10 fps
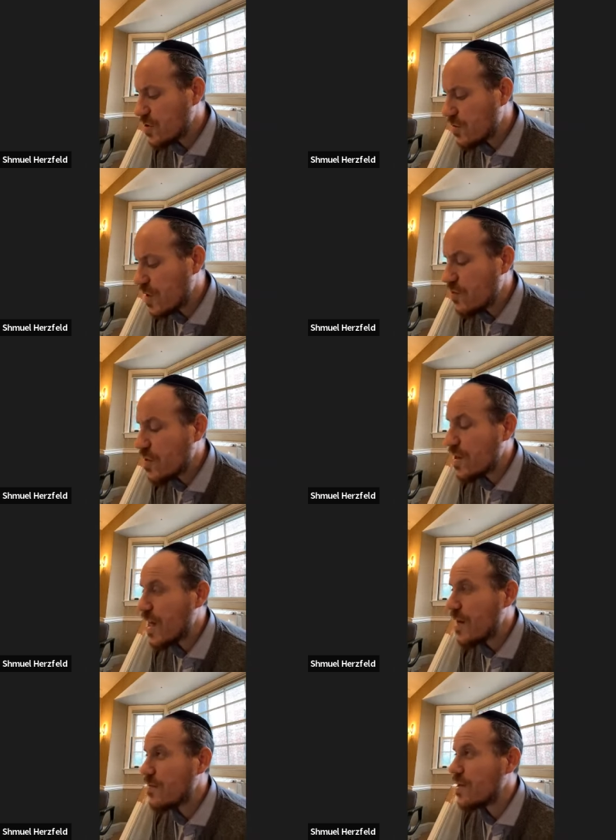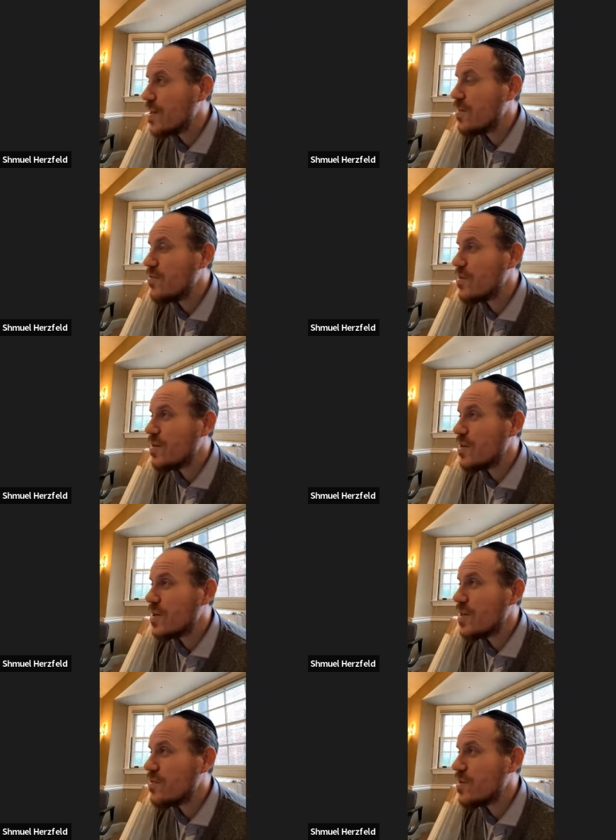So he would not he would
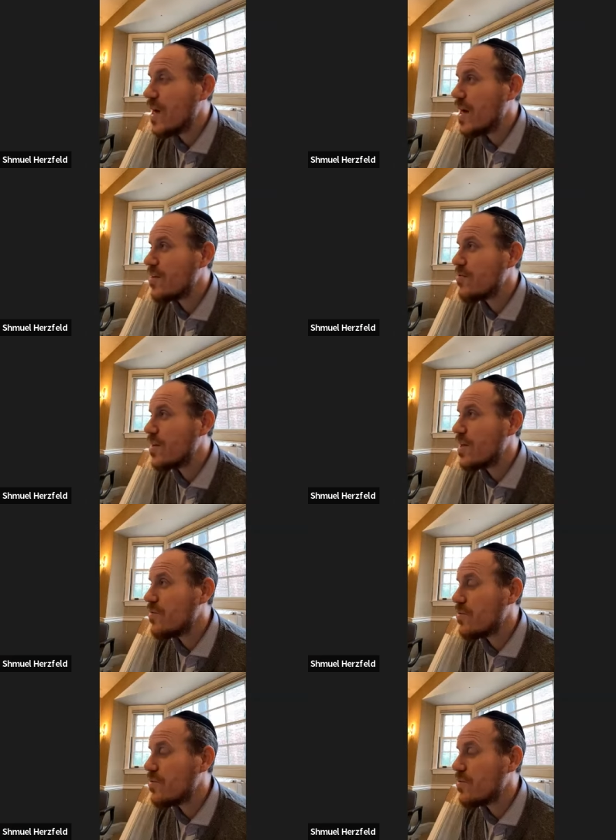he would not agree